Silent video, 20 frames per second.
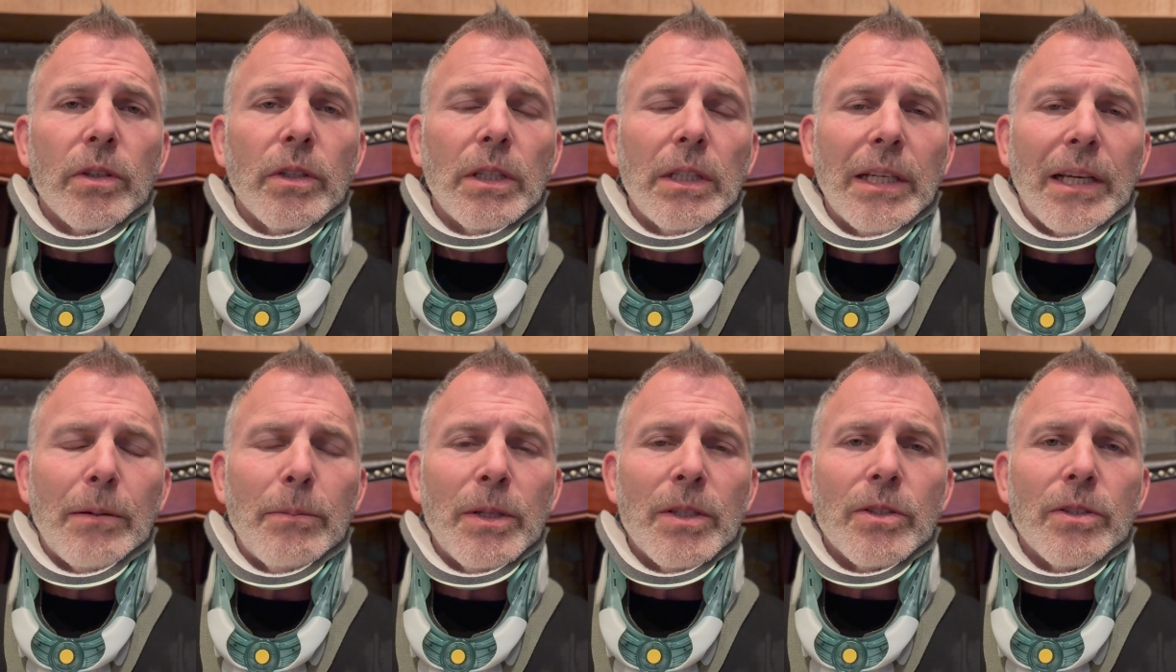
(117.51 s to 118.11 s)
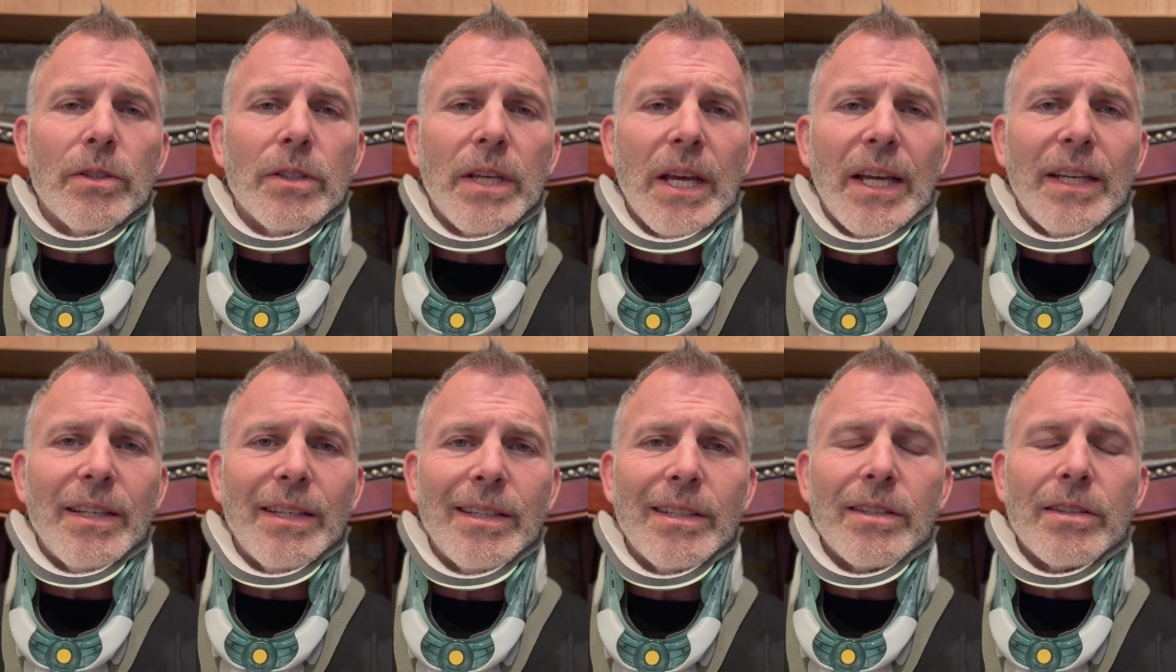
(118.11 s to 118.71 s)
ligaments, and
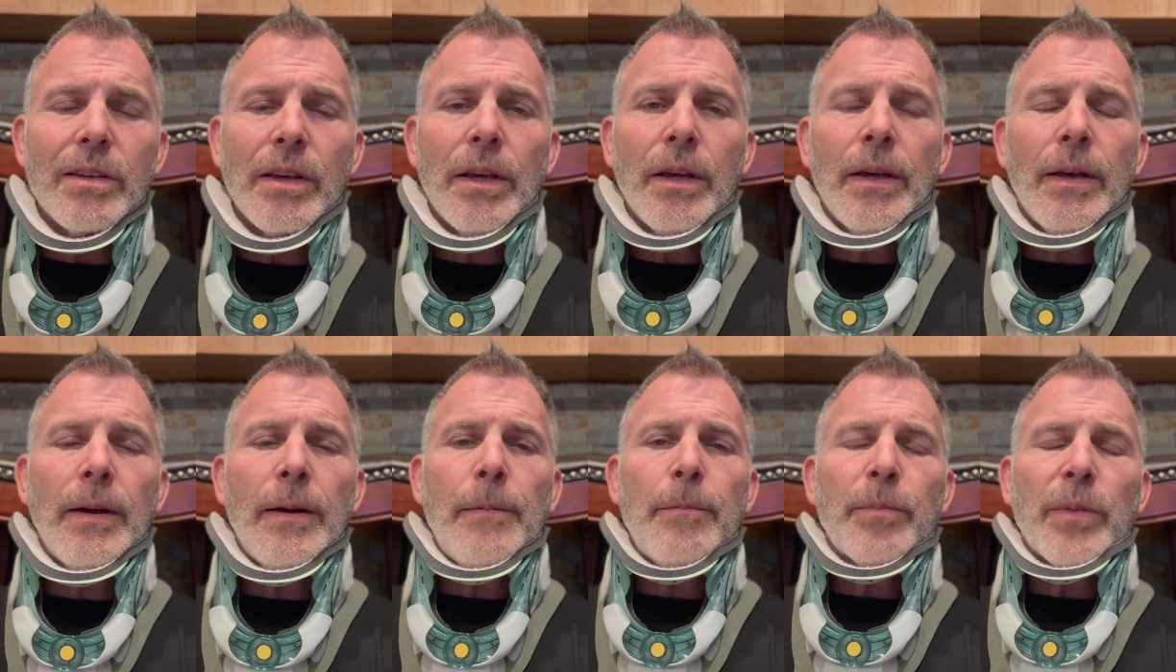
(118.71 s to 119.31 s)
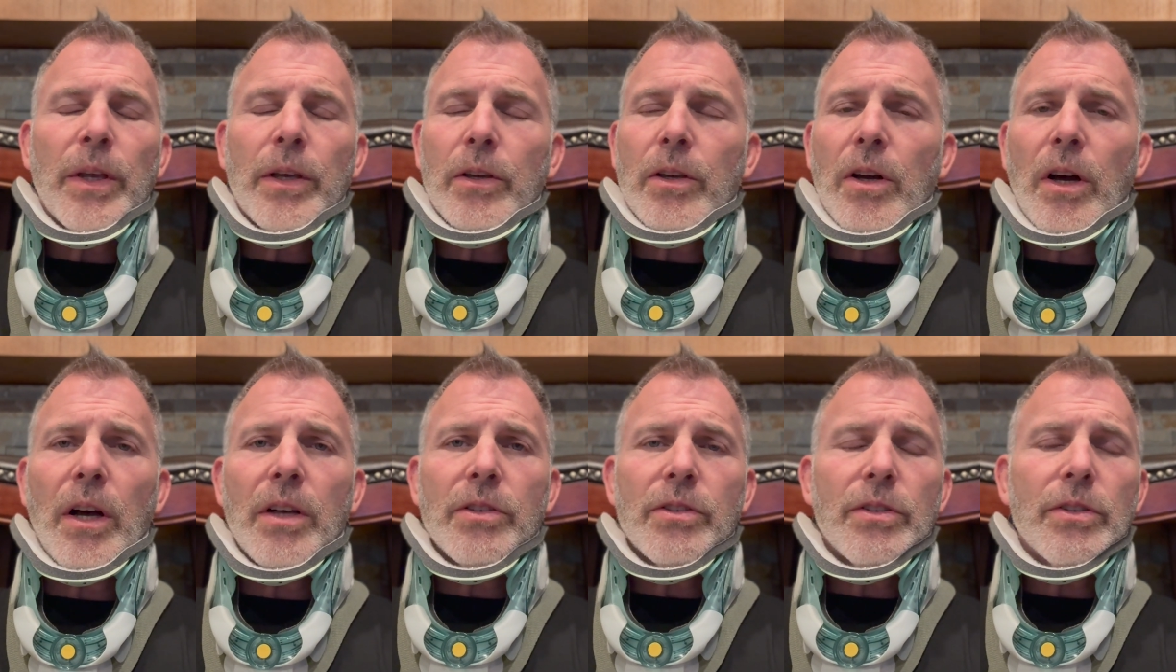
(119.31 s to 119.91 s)
tendons, and
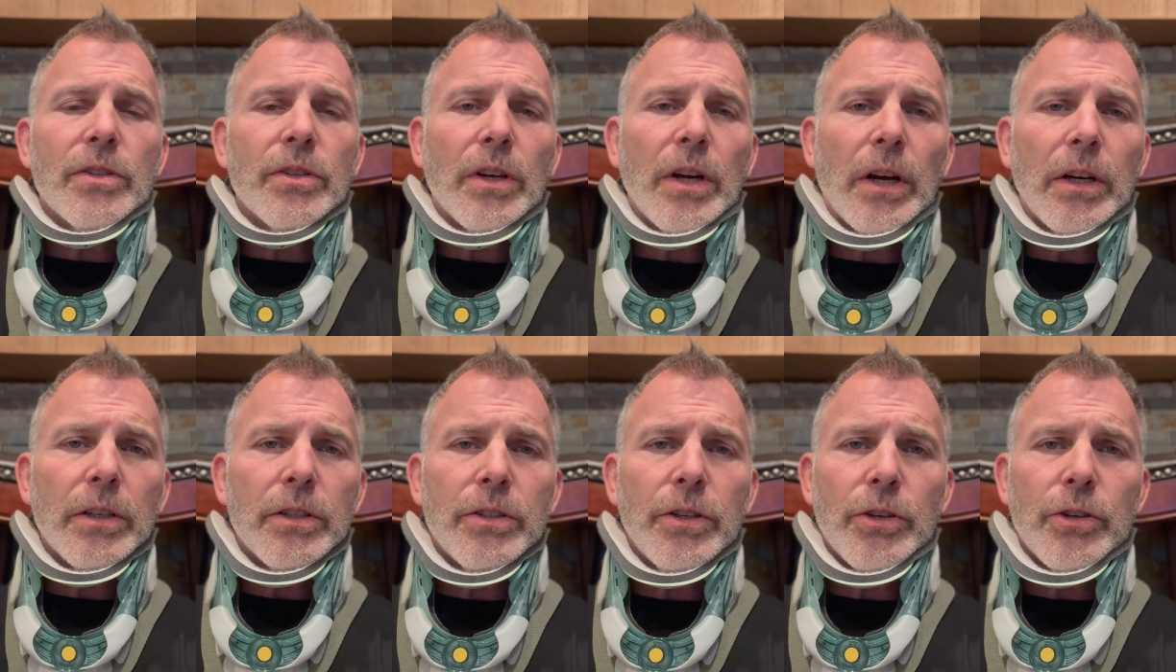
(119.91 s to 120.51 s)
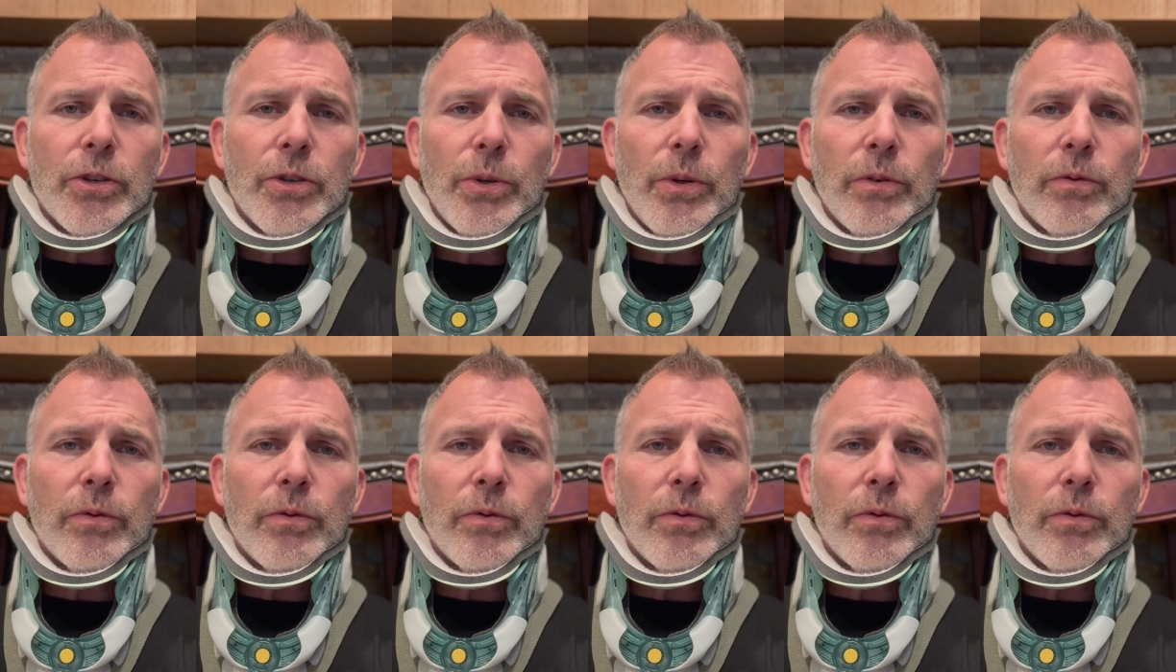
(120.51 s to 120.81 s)
causing scar tissue to